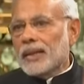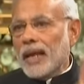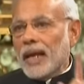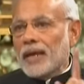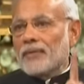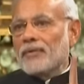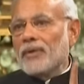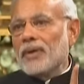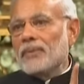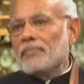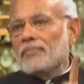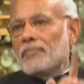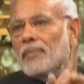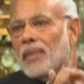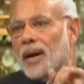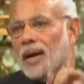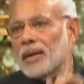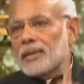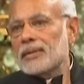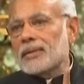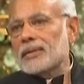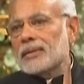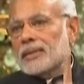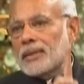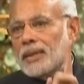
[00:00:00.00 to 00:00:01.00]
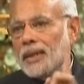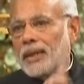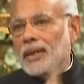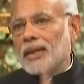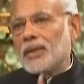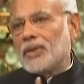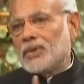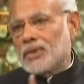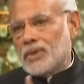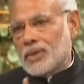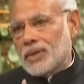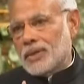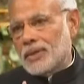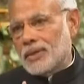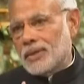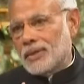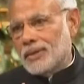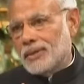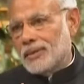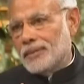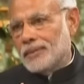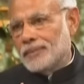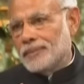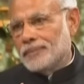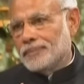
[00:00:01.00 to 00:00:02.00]
that we must seize
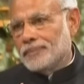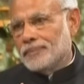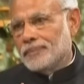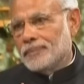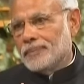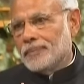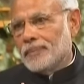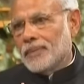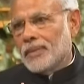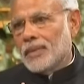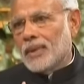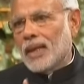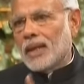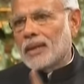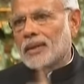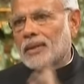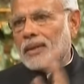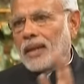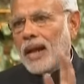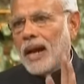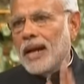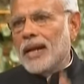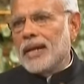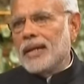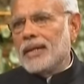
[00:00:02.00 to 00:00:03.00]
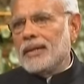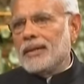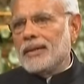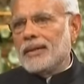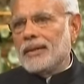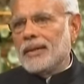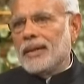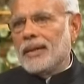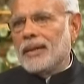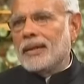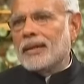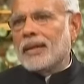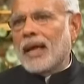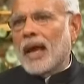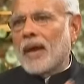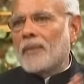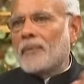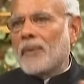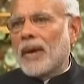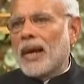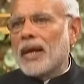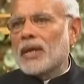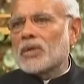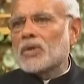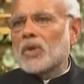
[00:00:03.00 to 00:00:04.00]
the tide in the
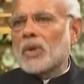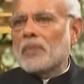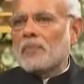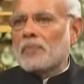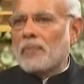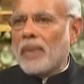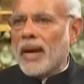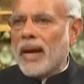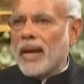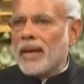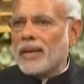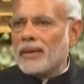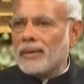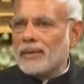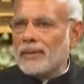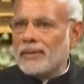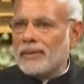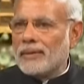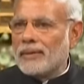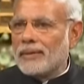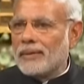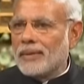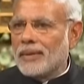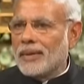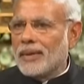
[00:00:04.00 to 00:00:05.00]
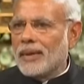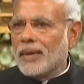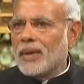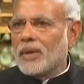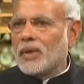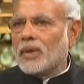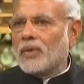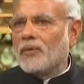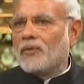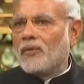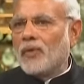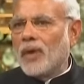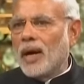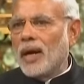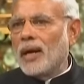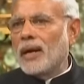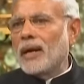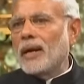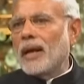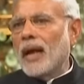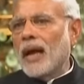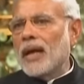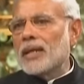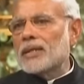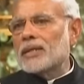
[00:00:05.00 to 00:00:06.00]
affairs of man, the
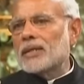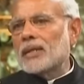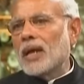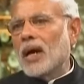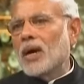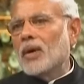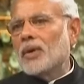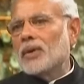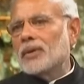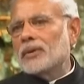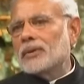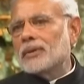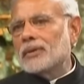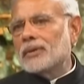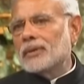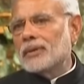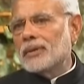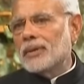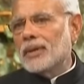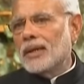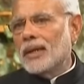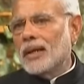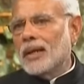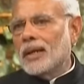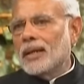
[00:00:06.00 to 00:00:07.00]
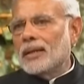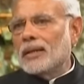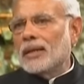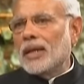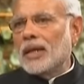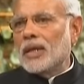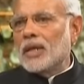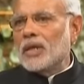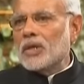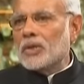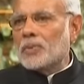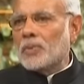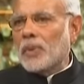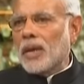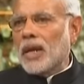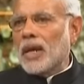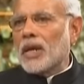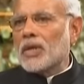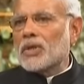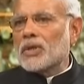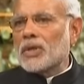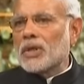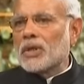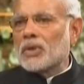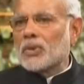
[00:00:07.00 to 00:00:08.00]
world has sought the
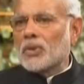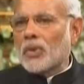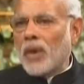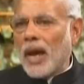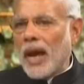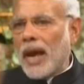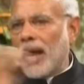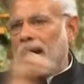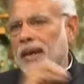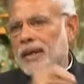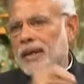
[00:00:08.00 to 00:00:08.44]
inspiration to